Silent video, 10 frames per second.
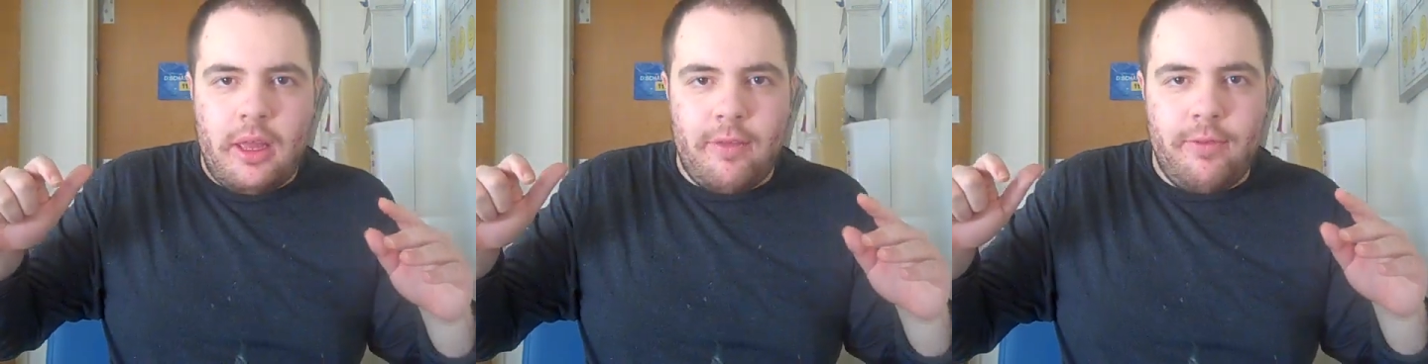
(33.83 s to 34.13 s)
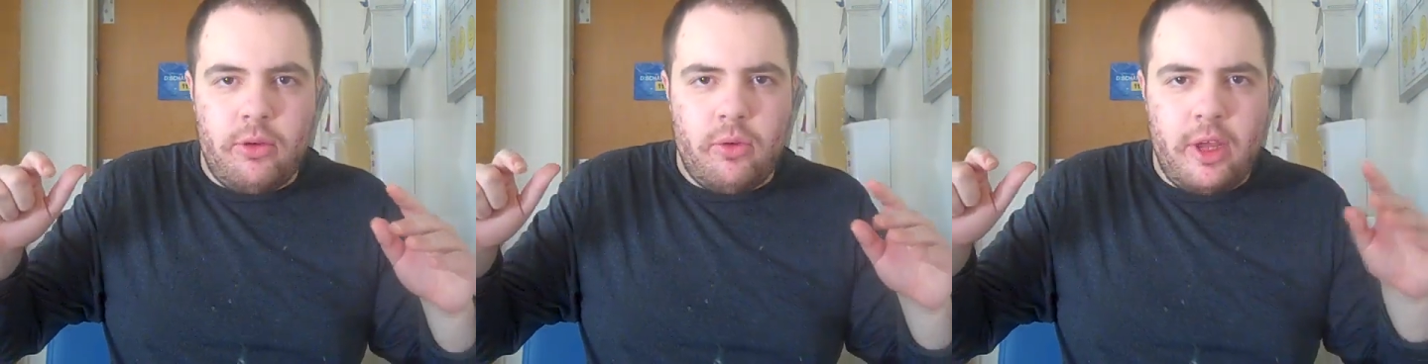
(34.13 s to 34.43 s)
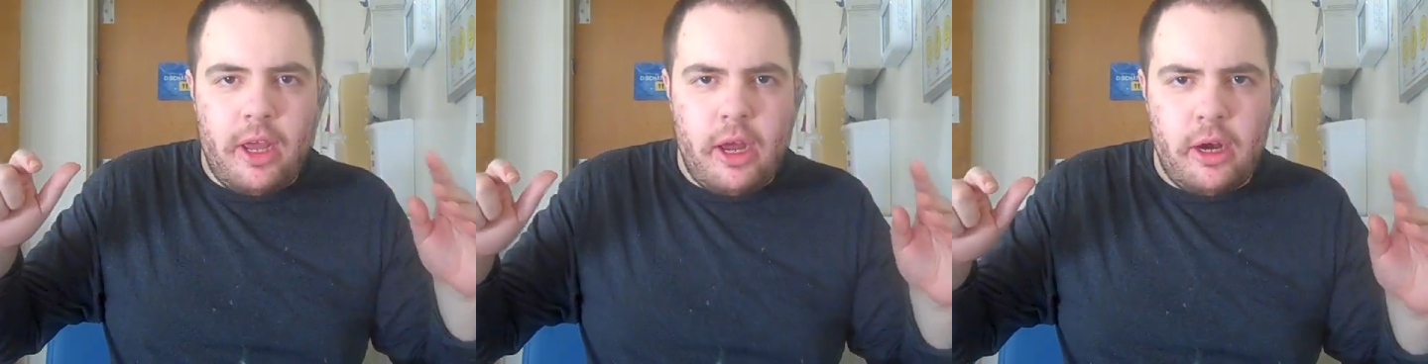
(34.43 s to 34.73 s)
If you're new
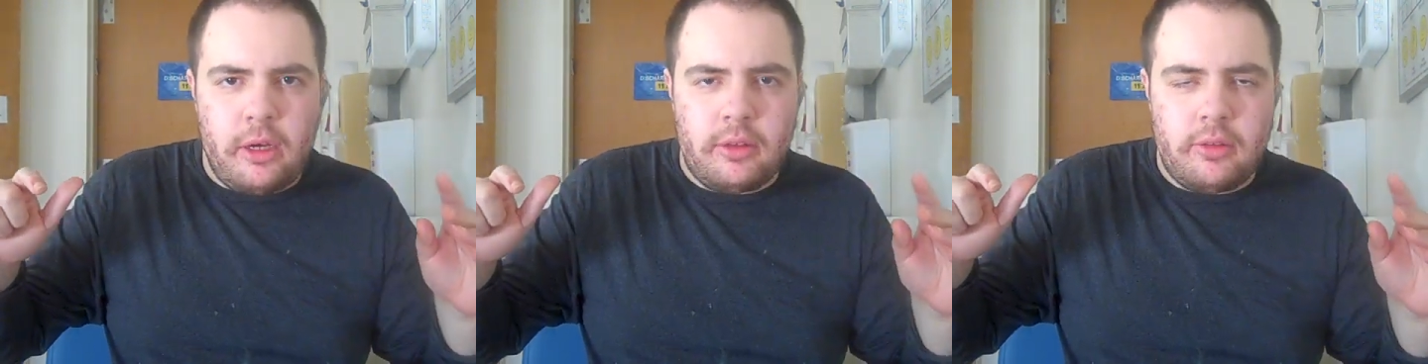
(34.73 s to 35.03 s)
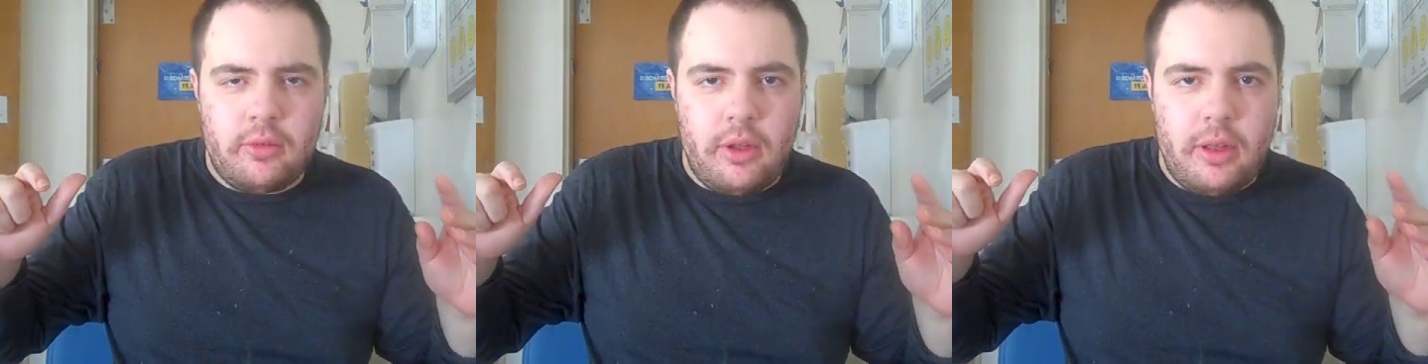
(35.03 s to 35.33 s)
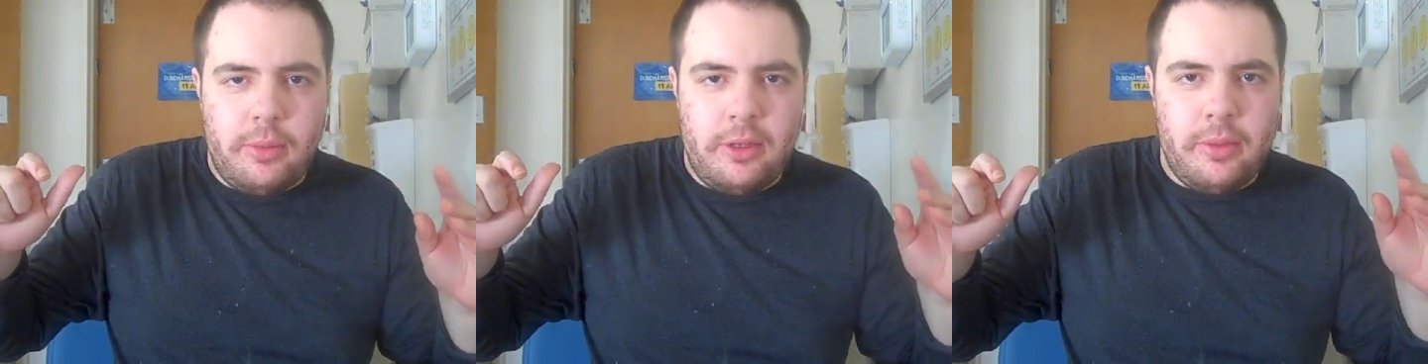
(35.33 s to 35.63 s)
here,
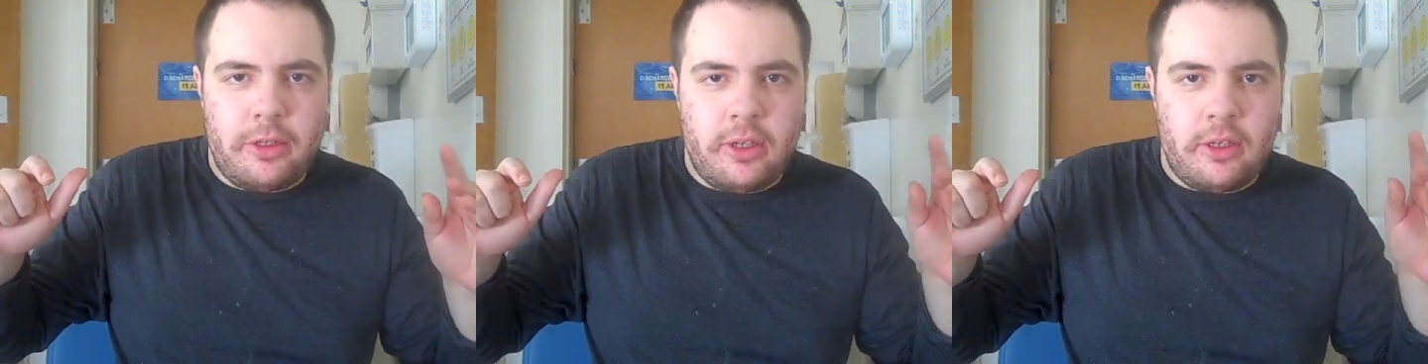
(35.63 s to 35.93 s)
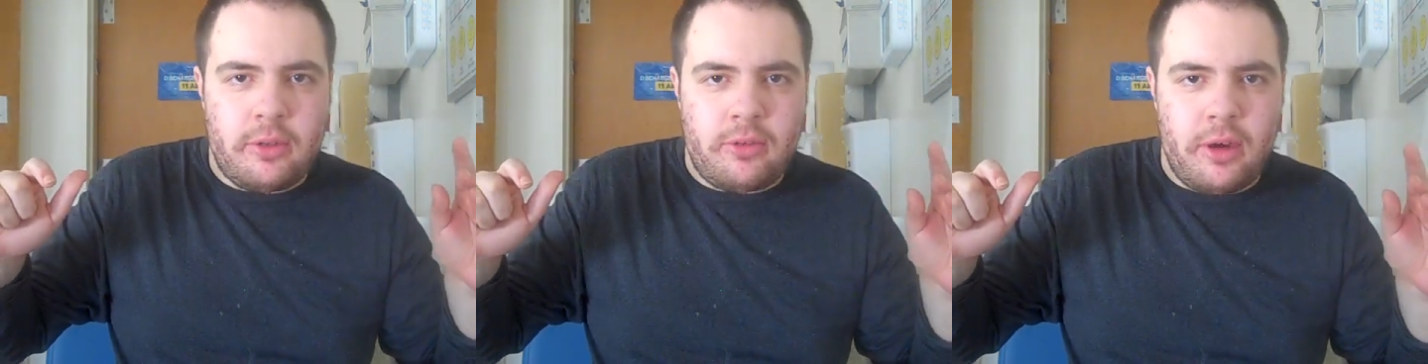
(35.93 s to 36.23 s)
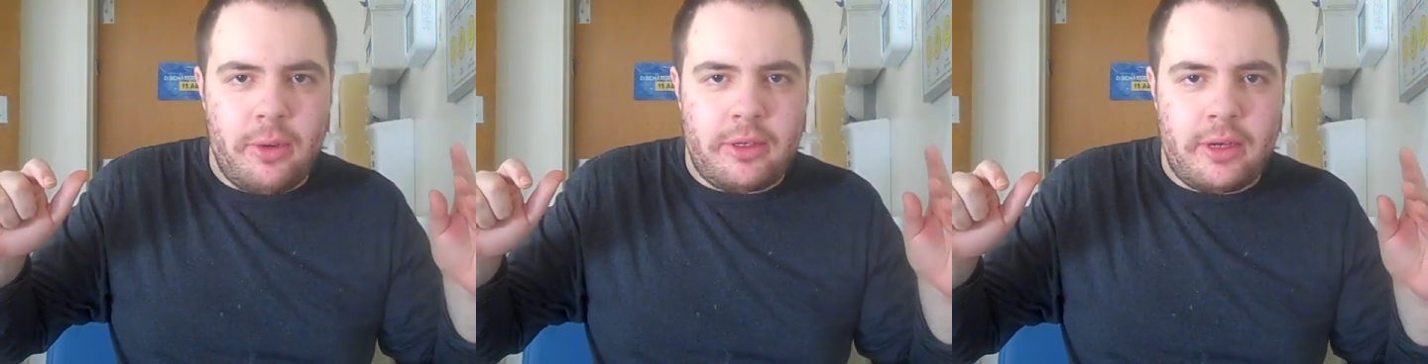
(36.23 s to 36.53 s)
please make sure you
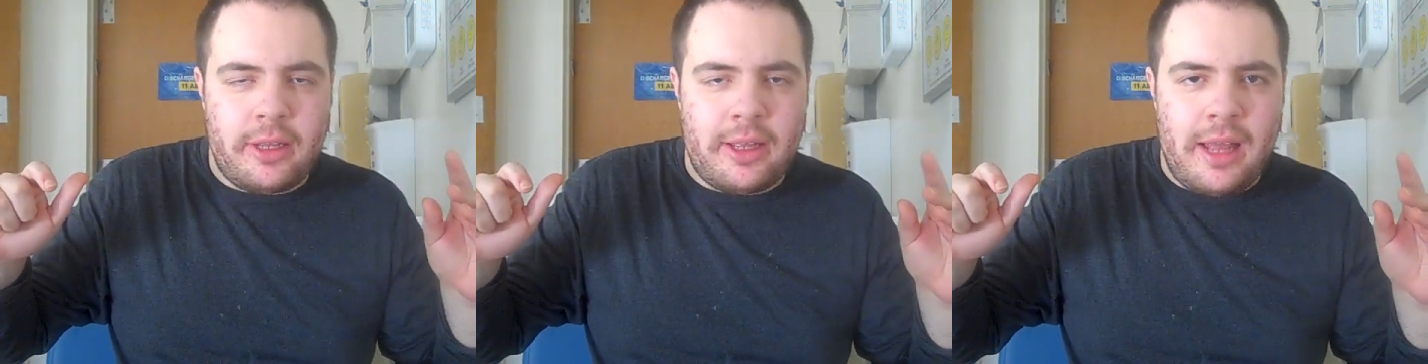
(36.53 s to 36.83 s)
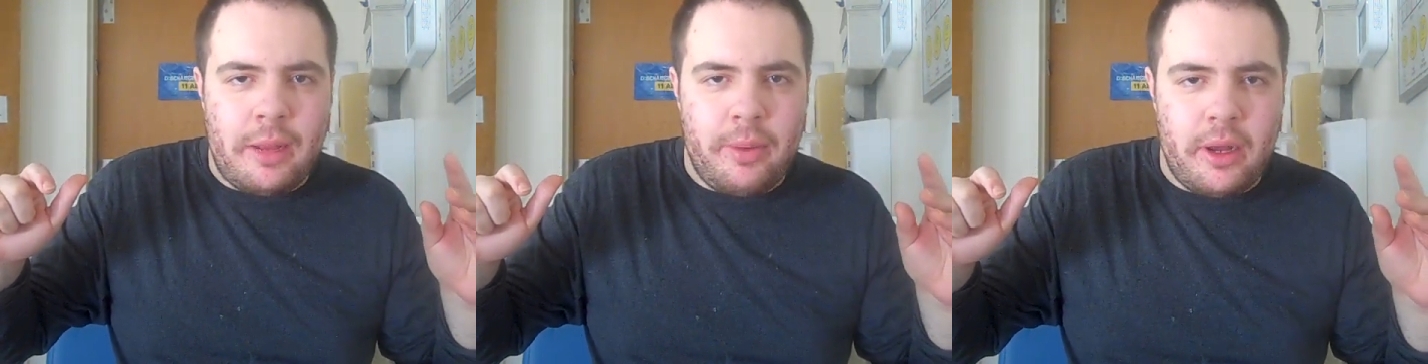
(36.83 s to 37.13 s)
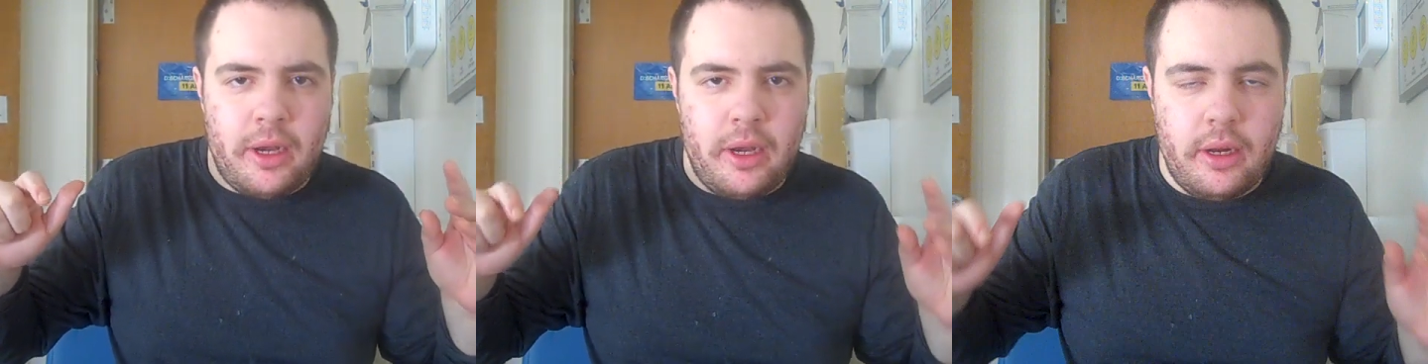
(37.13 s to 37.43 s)
subscribe to my channel and hit the like
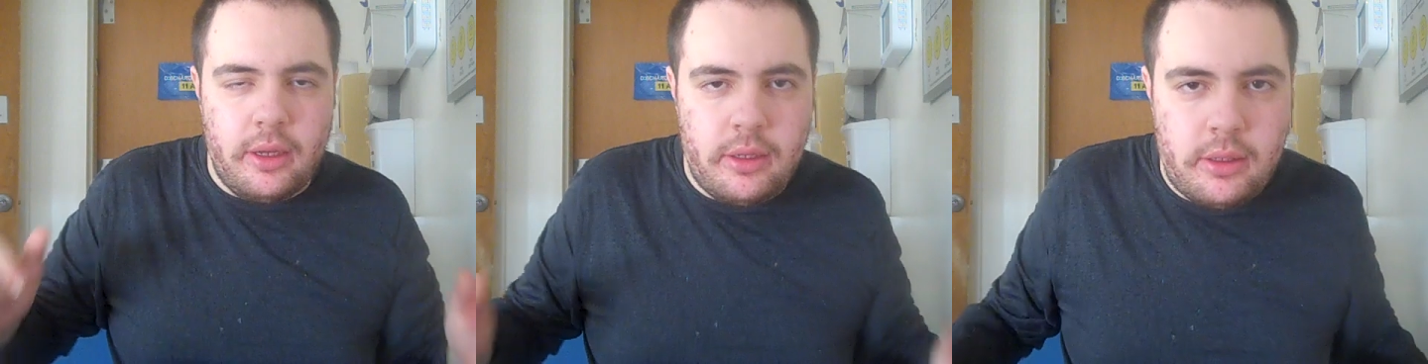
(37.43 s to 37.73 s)
button.